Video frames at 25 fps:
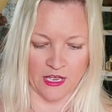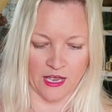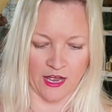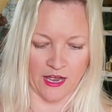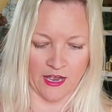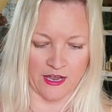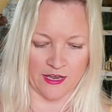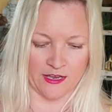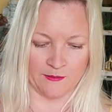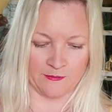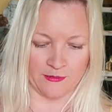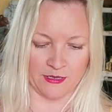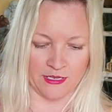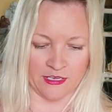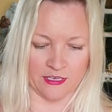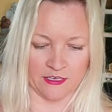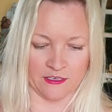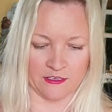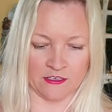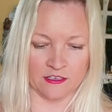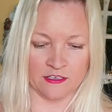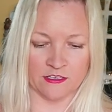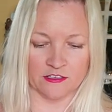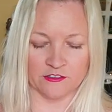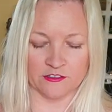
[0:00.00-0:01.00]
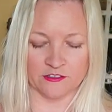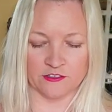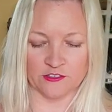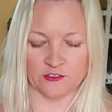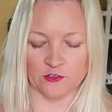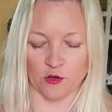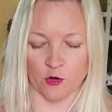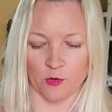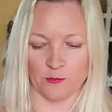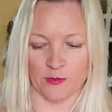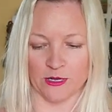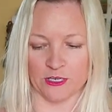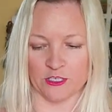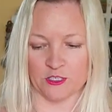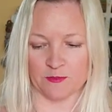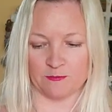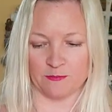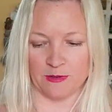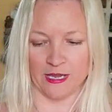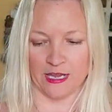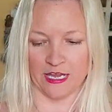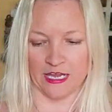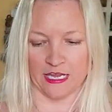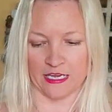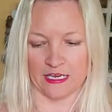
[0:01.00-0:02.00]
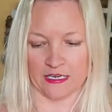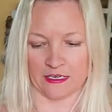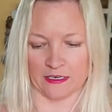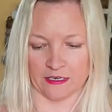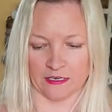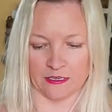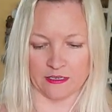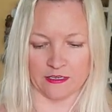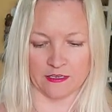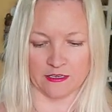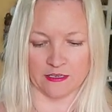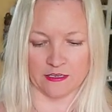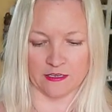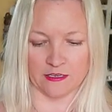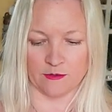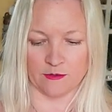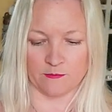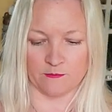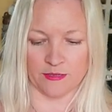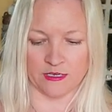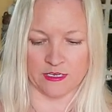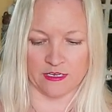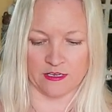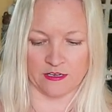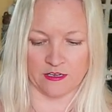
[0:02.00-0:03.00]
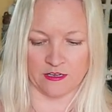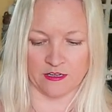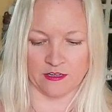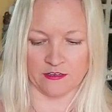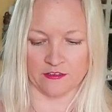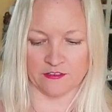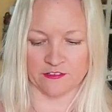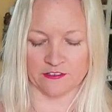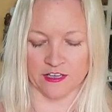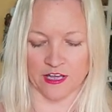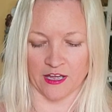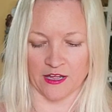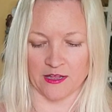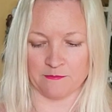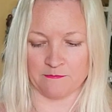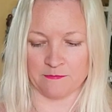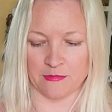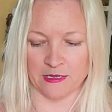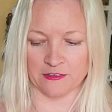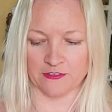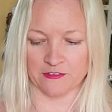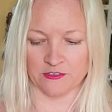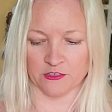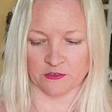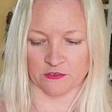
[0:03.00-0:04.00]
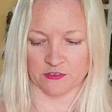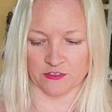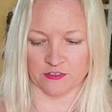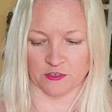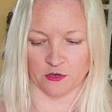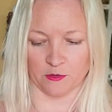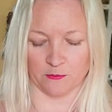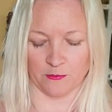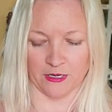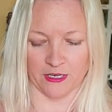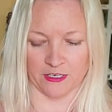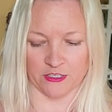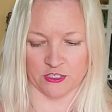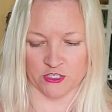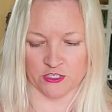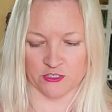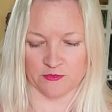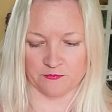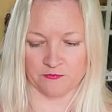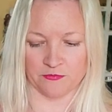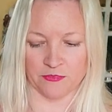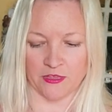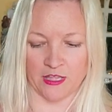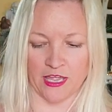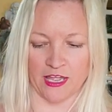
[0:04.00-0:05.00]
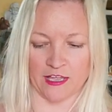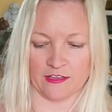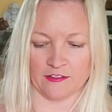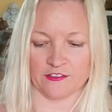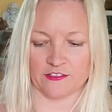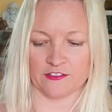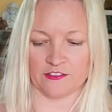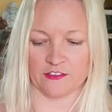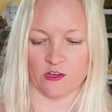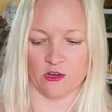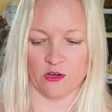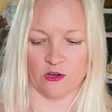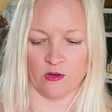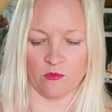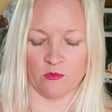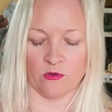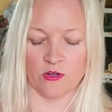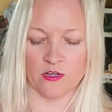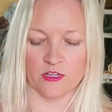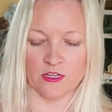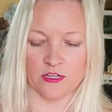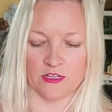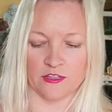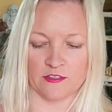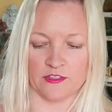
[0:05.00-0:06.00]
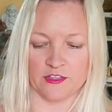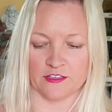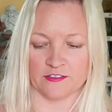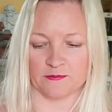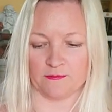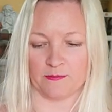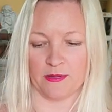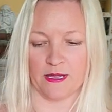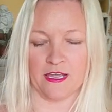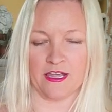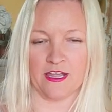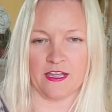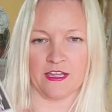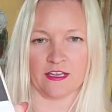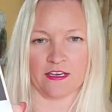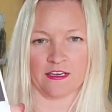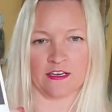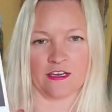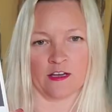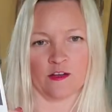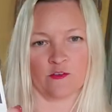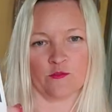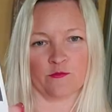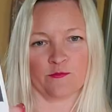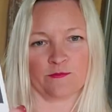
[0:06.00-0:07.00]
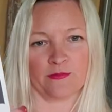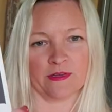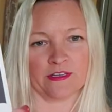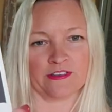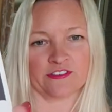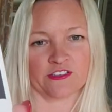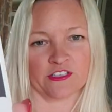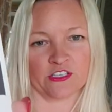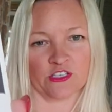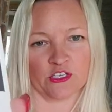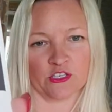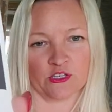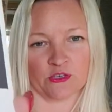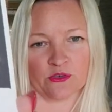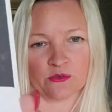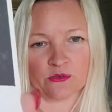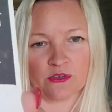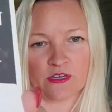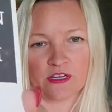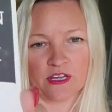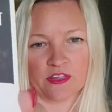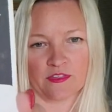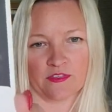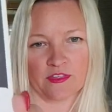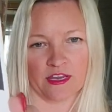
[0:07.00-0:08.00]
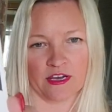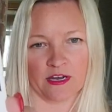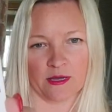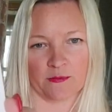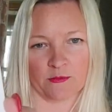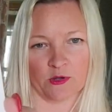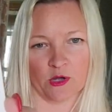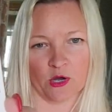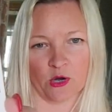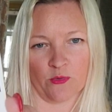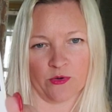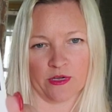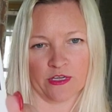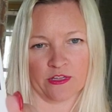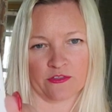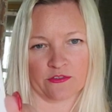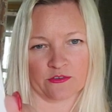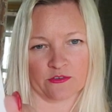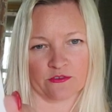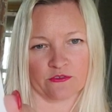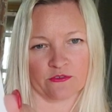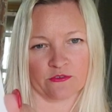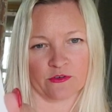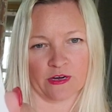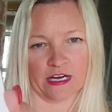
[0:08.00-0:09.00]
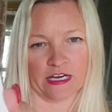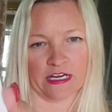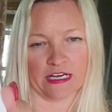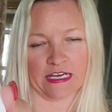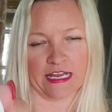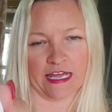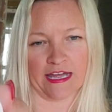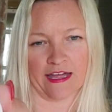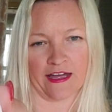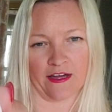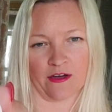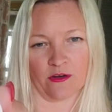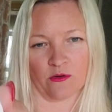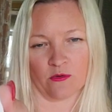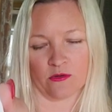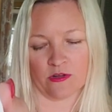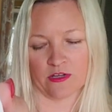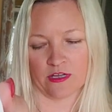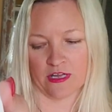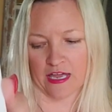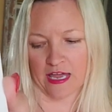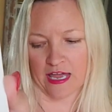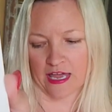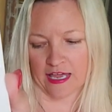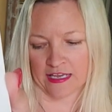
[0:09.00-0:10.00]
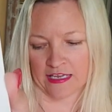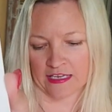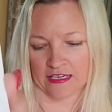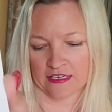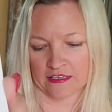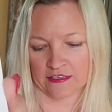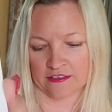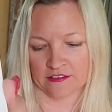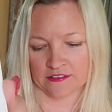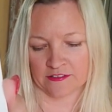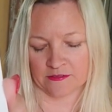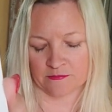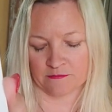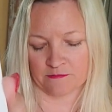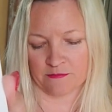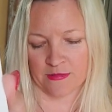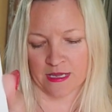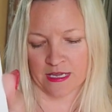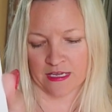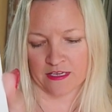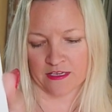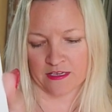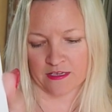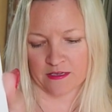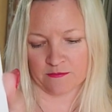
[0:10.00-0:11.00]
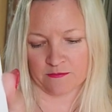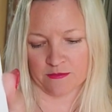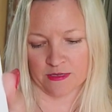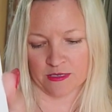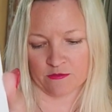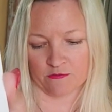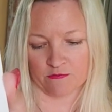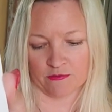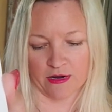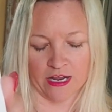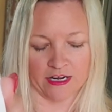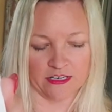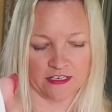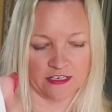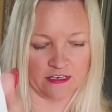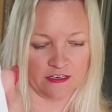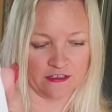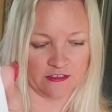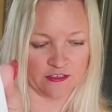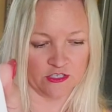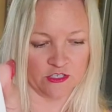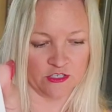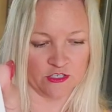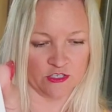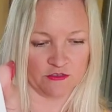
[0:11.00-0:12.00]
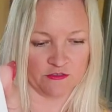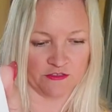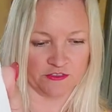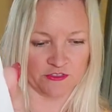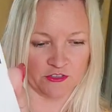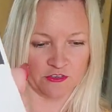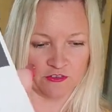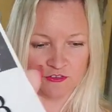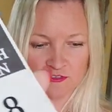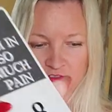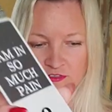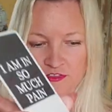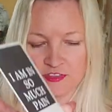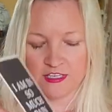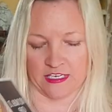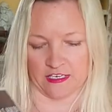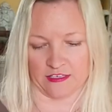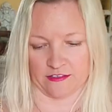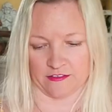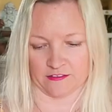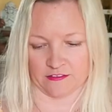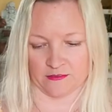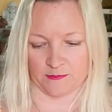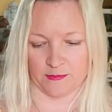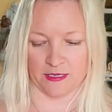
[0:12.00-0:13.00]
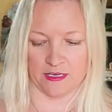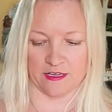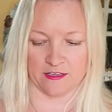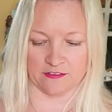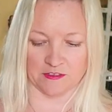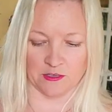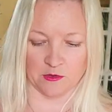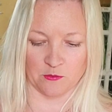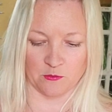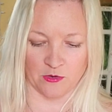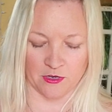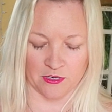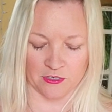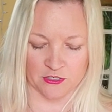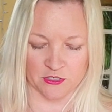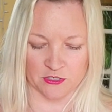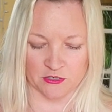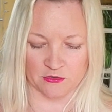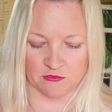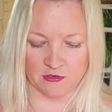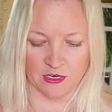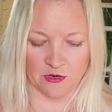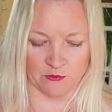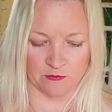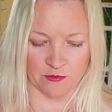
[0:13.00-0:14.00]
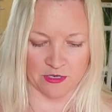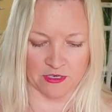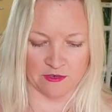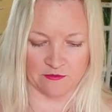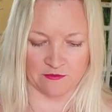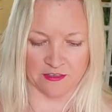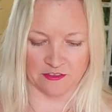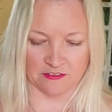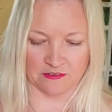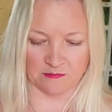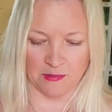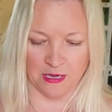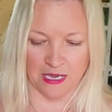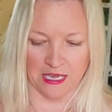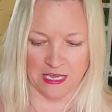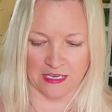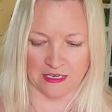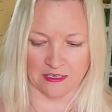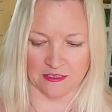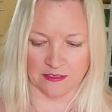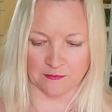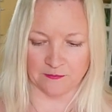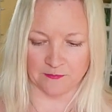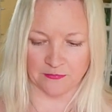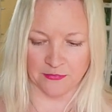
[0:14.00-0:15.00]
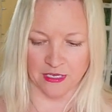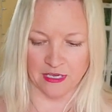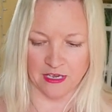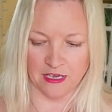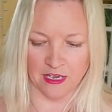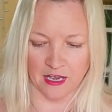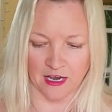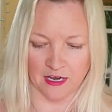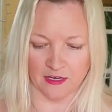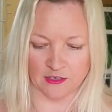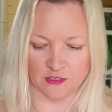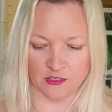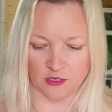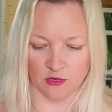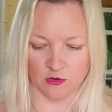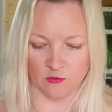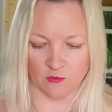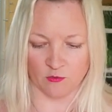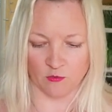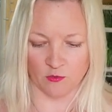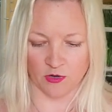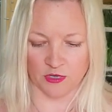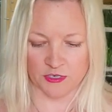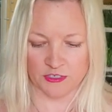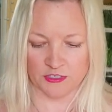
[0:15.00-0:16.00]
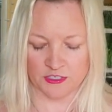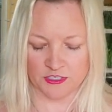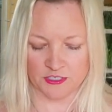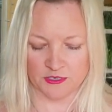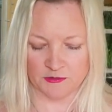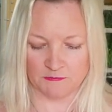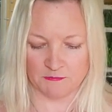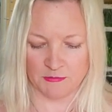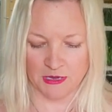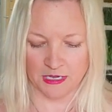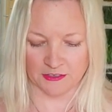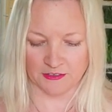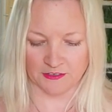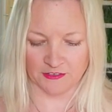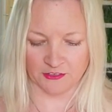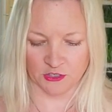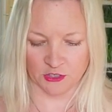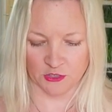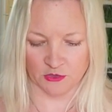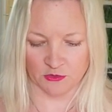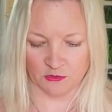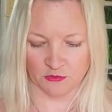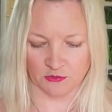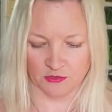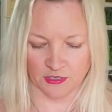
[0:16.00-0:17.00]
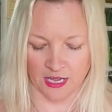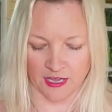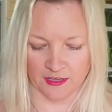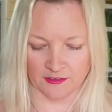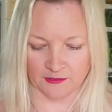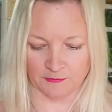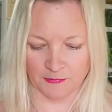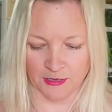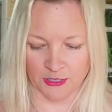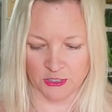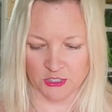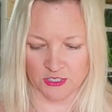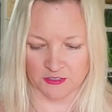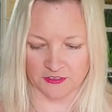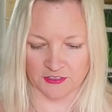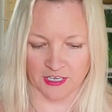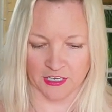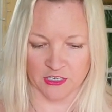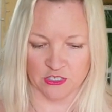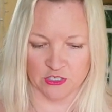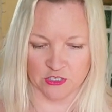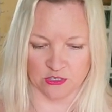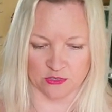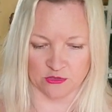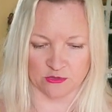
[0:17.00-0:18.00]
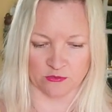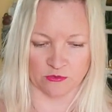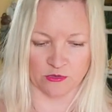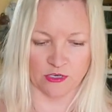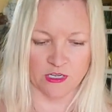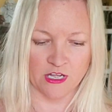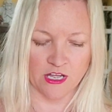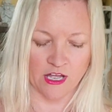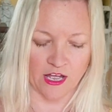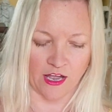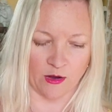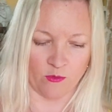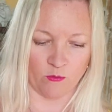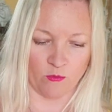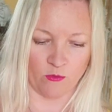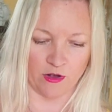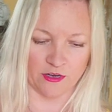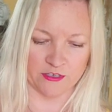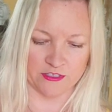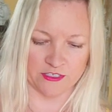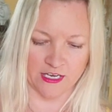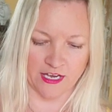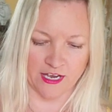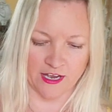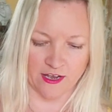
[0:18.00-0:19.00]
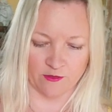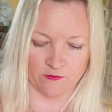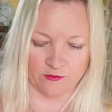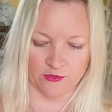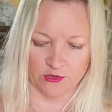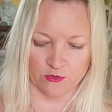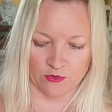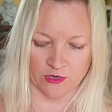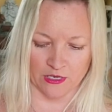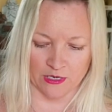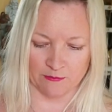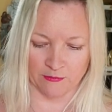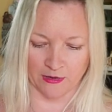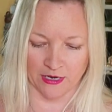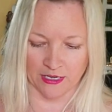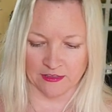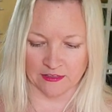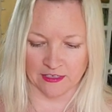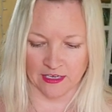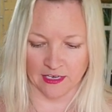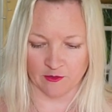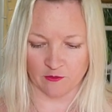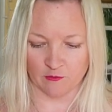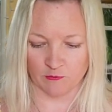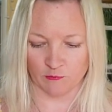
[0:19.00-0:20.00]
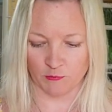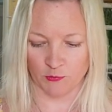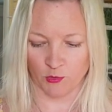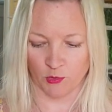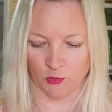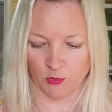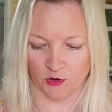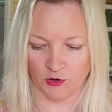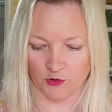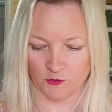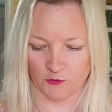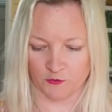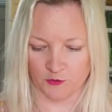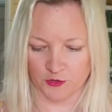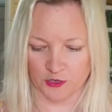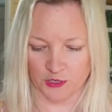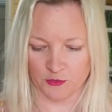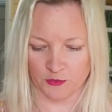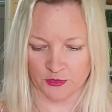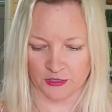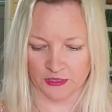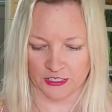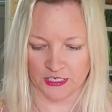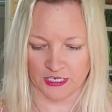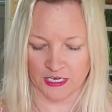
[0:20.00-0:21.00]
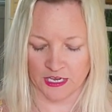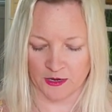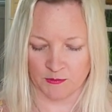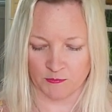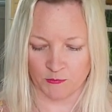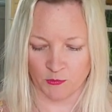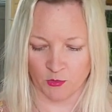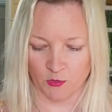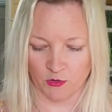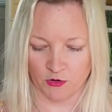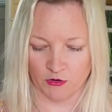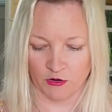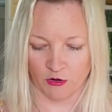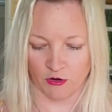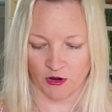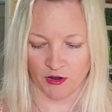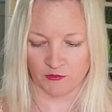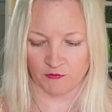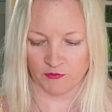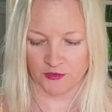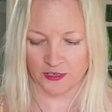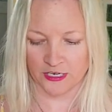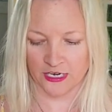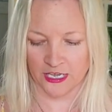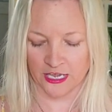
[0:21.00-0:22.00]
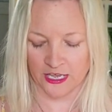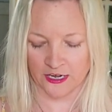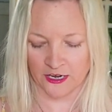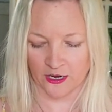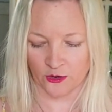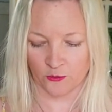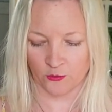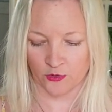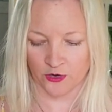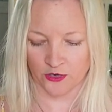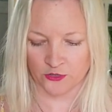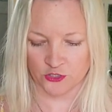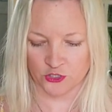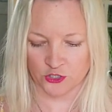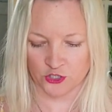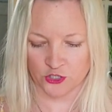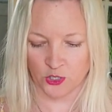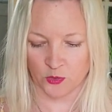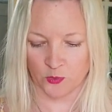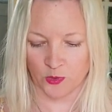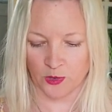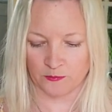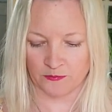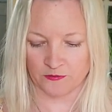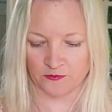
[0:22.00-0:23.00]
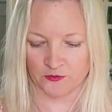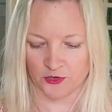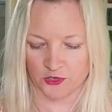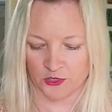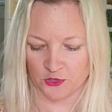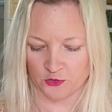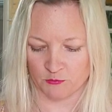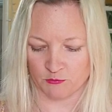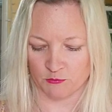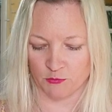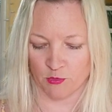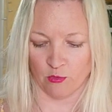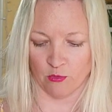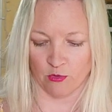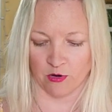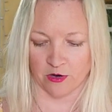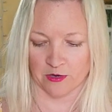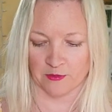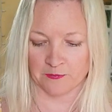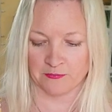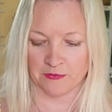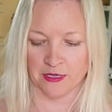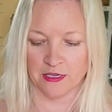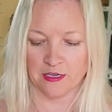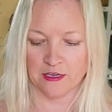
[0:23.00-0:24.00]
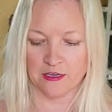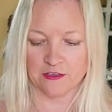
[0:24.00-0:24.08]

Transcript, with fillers: I am in so much pain because I miss you so much. And so, this pain of missing you that I'm going through right now is making me ready to do certain things because I want to get rid of this pain I don't want to miss you as much as I do. I want to have you in my life more frequently and more often, and I want to show up for you more.